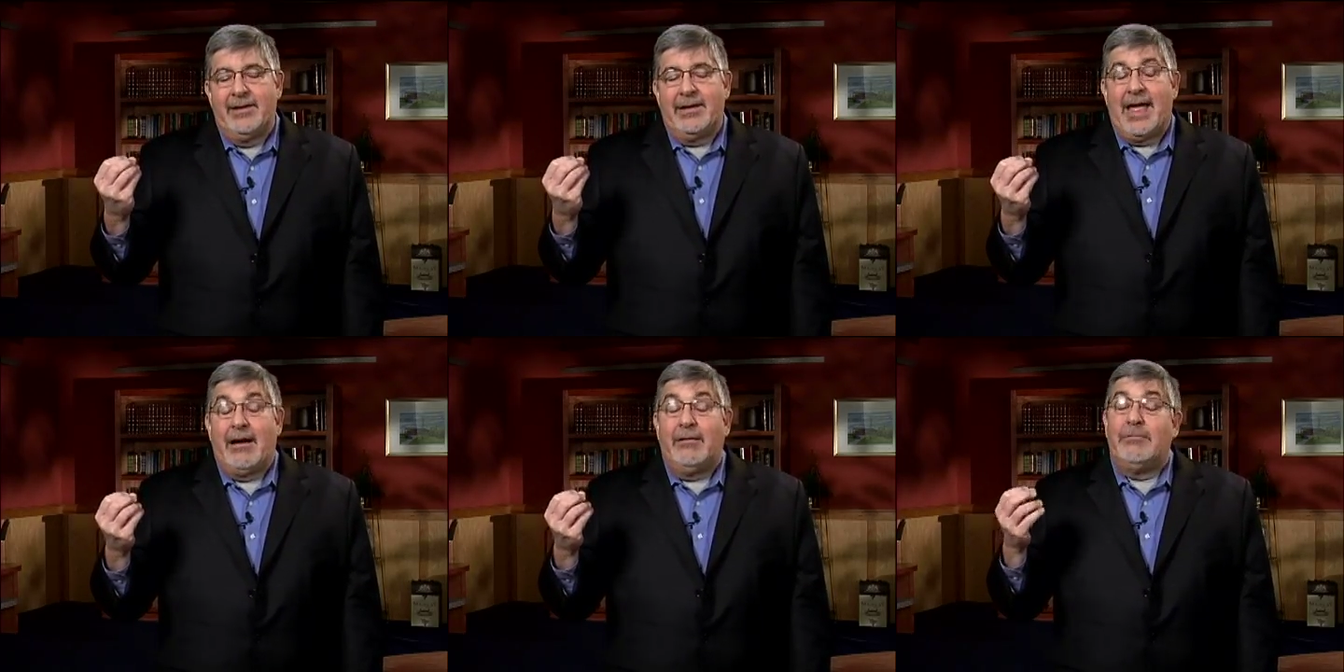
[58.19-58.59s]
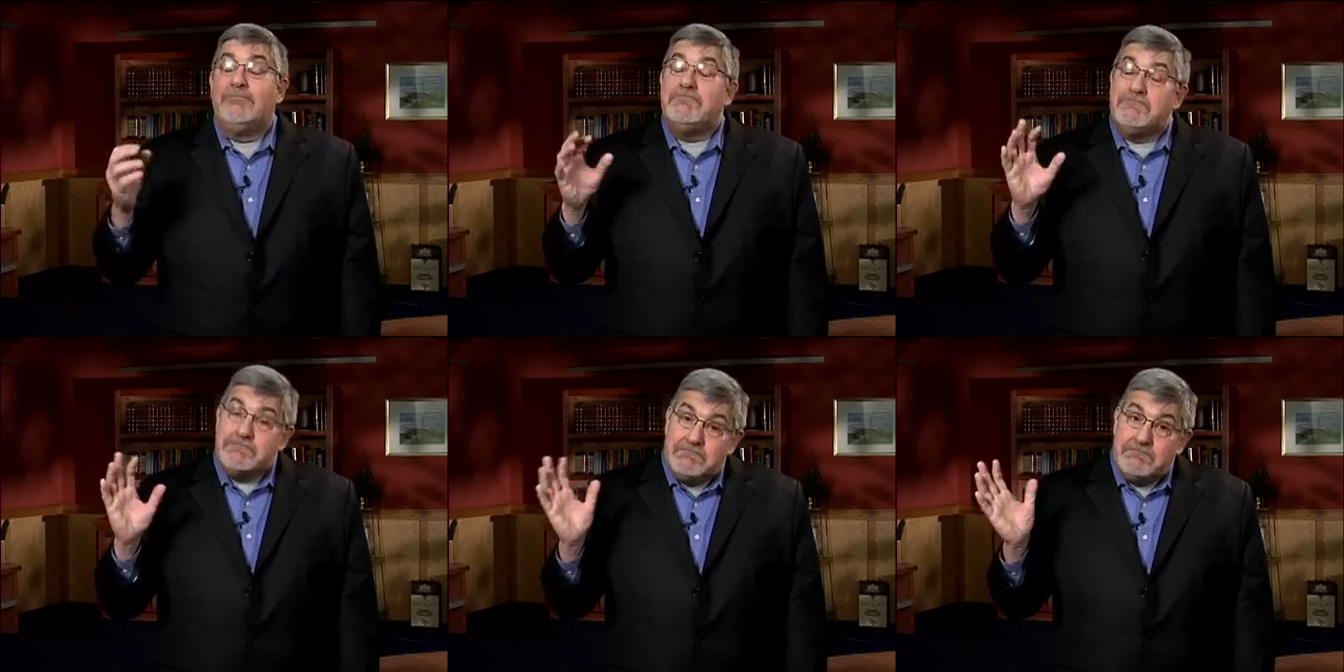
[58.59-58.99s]
Now,
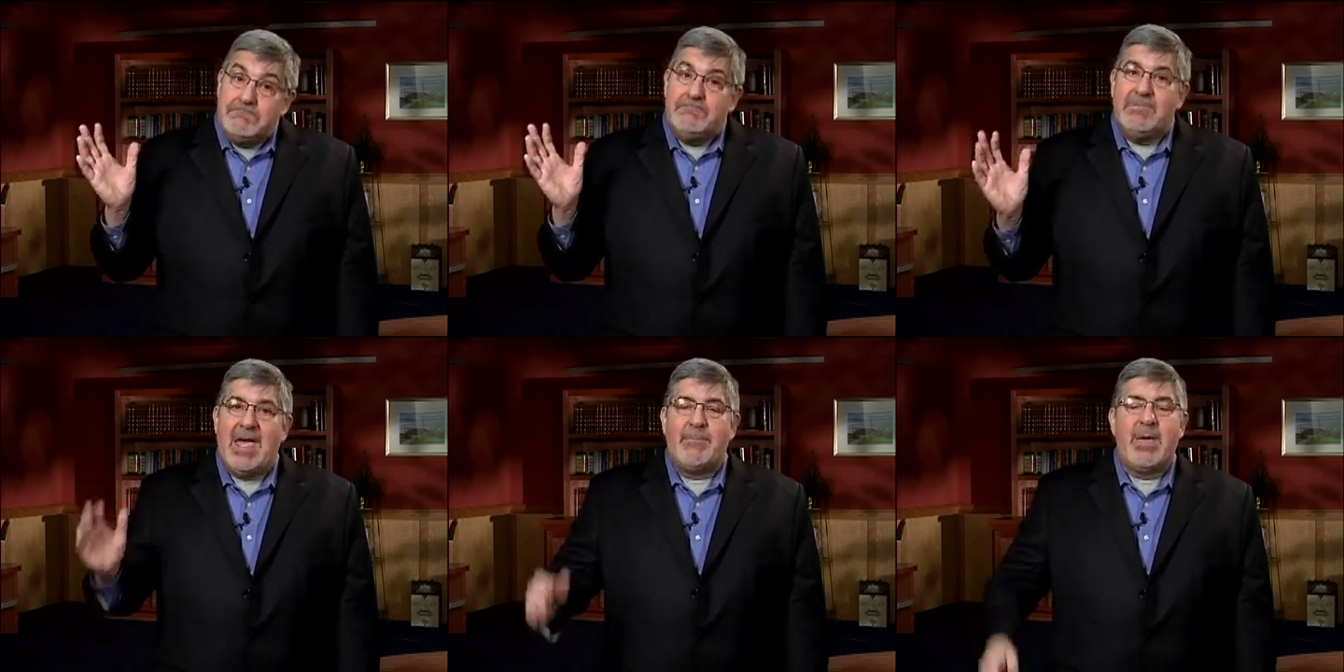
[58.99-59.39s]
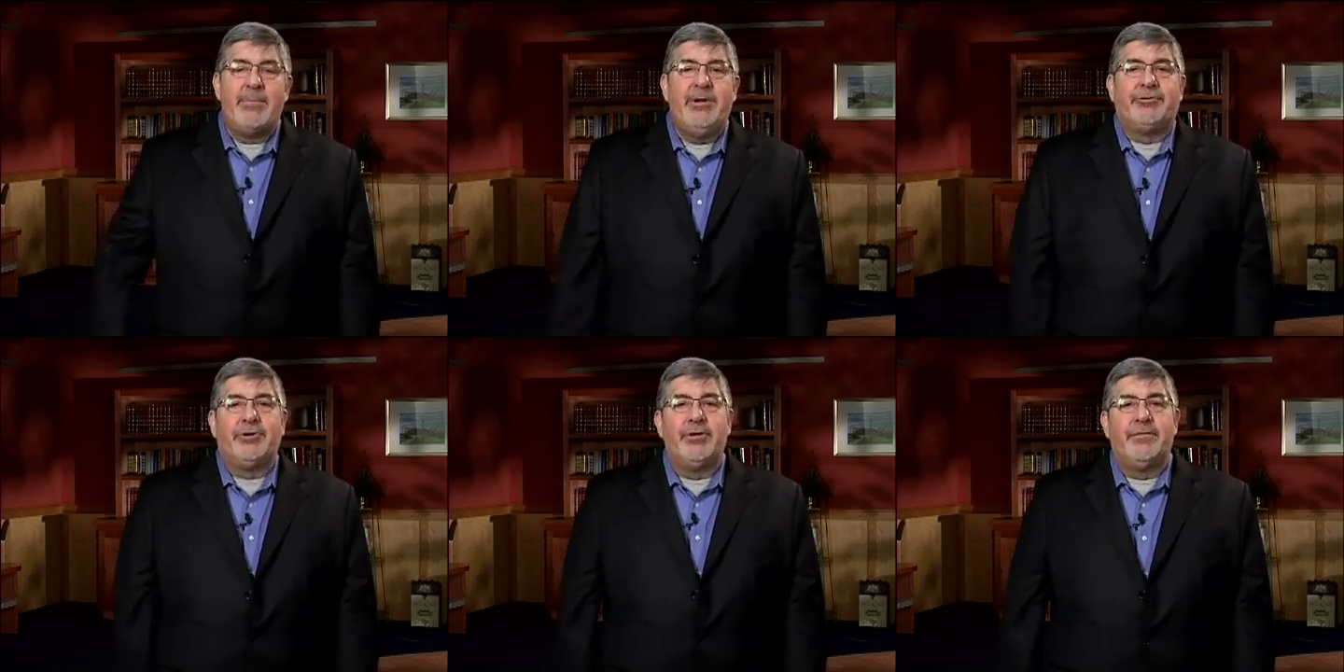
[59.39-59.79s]
that may
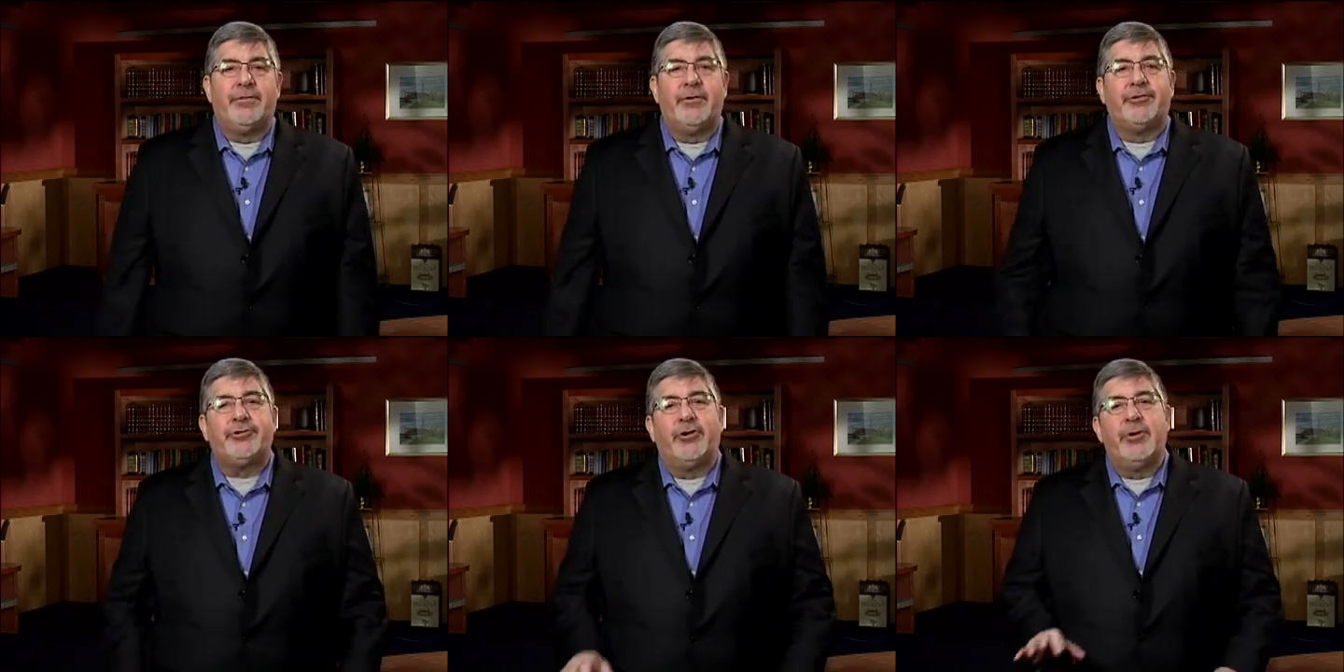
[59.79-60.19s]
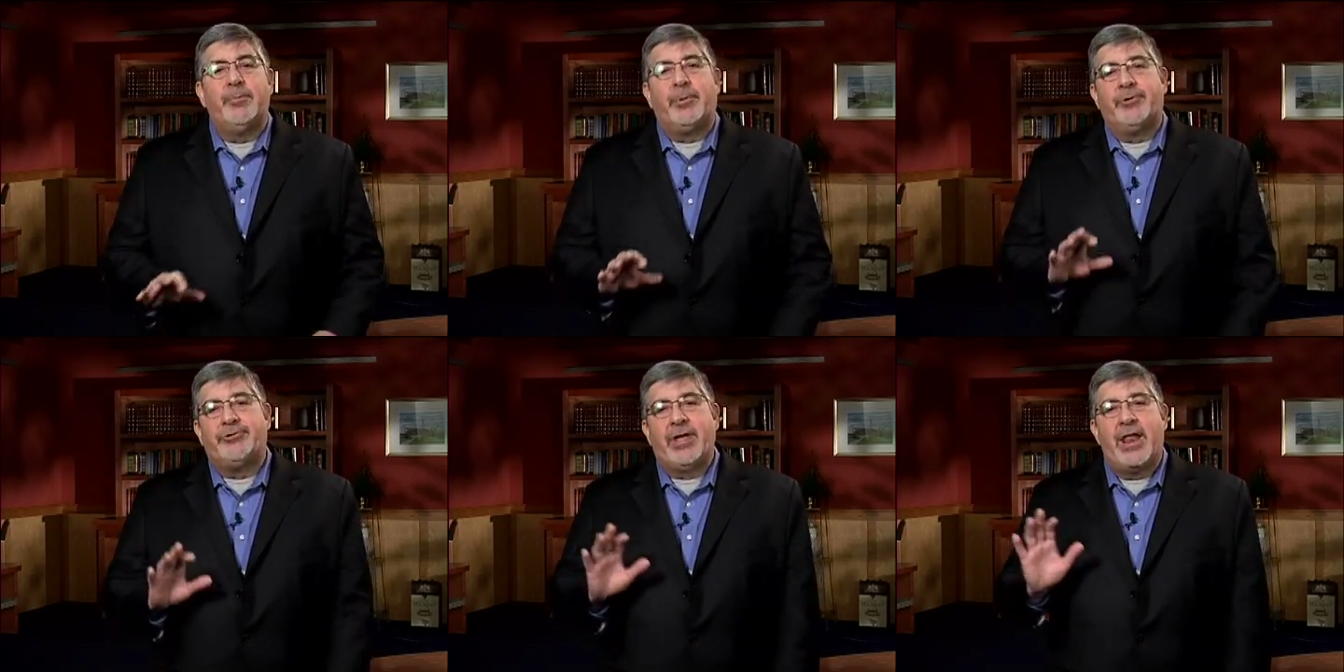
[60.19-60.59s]
be true for a certain
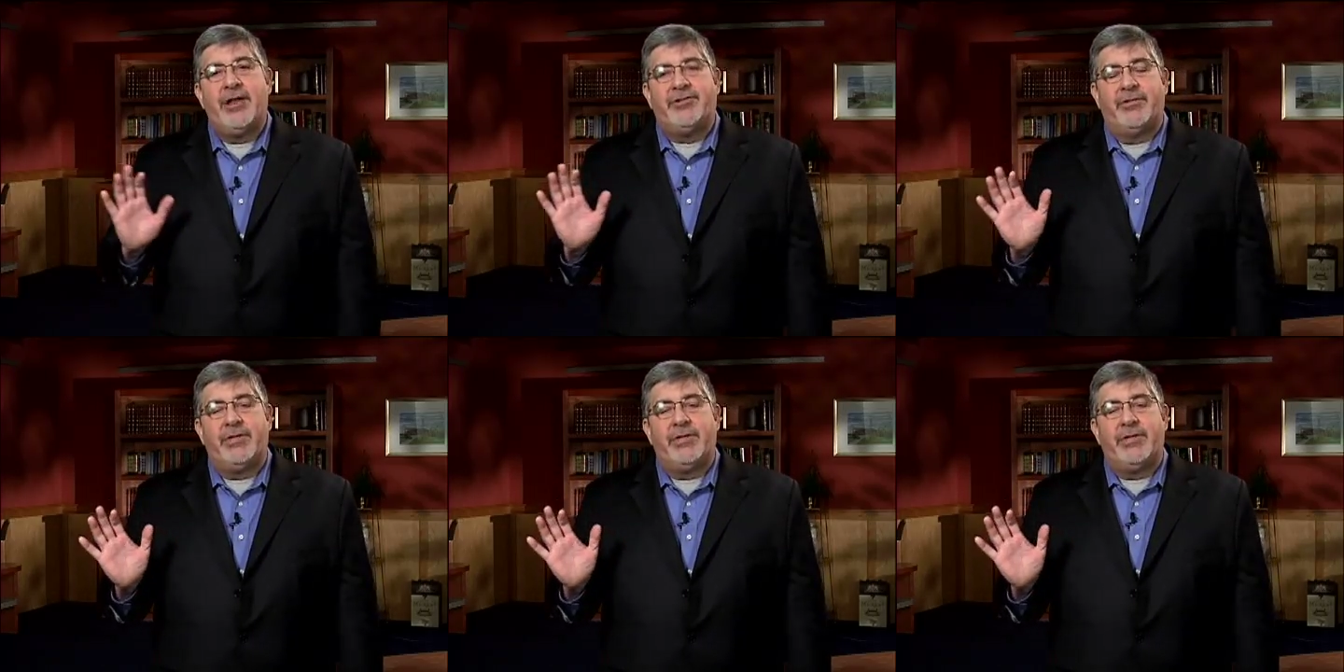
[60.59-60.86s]
percentage